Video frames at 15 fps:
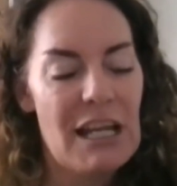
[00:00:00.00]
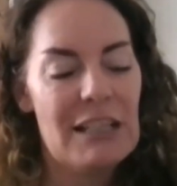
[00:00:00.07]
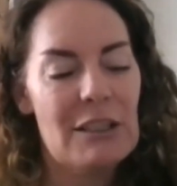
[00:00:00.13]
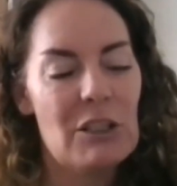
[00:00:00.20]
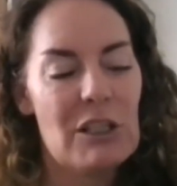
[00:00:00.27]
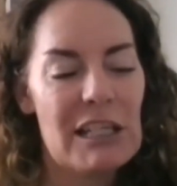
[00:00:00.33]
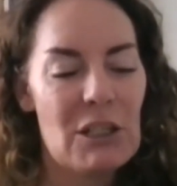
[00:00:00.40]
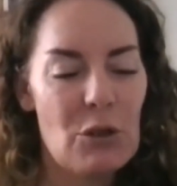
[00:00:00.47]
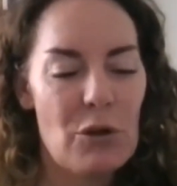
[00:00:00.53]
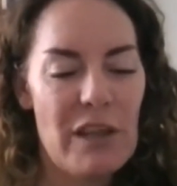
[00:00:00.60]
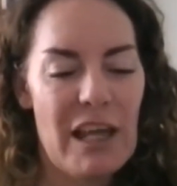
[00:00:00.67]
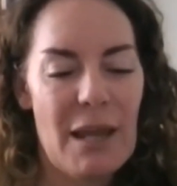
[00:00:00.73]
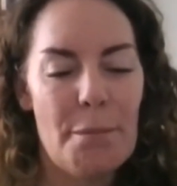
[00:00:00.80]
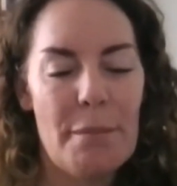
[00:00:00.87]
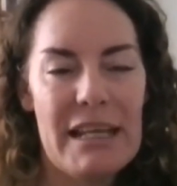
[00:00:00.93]
Looking at all
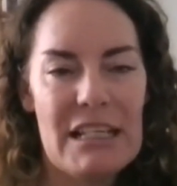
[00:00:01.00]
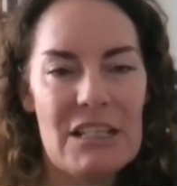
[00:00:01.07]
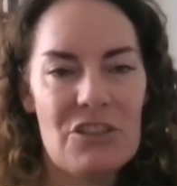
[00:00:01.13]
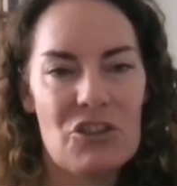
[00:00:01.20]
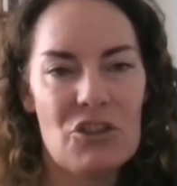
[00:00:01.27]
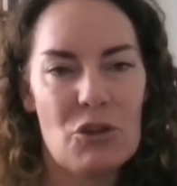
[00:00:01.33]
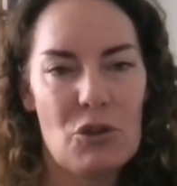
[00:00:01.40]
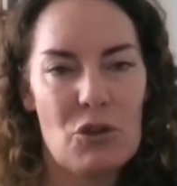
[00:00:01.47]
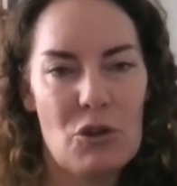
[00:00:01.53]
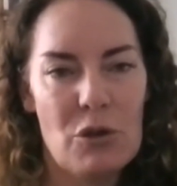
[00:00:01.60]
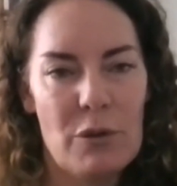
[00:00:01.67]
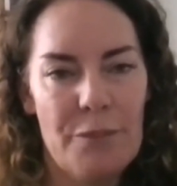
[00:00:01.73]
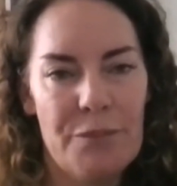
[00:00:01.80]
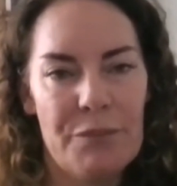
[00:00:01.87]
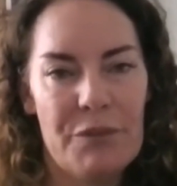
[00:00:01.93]
that and making
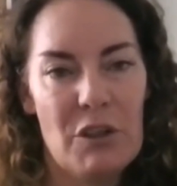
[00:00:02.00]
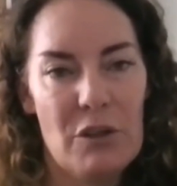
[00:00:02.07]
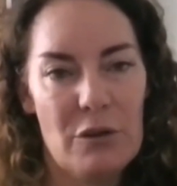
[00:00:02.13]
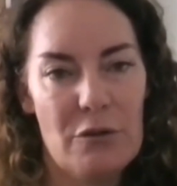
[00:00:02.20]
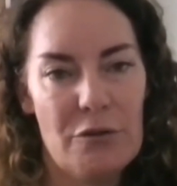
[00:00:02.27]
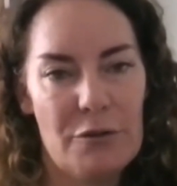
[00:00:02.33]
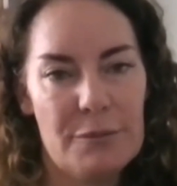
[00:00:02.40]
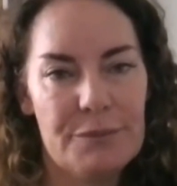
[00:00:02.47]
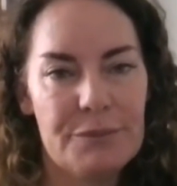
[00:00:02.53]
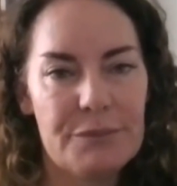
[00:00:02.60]
sure you've